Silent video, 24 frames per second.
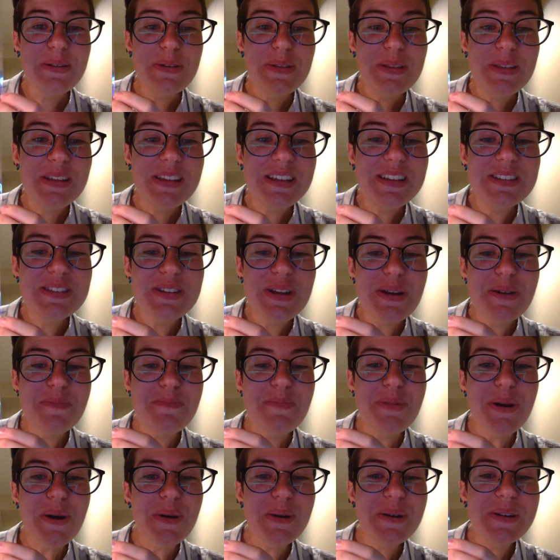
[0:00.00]
These are
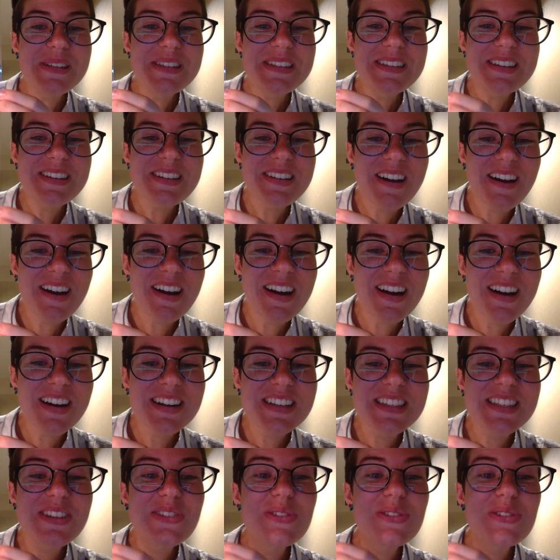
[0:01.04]
postcards,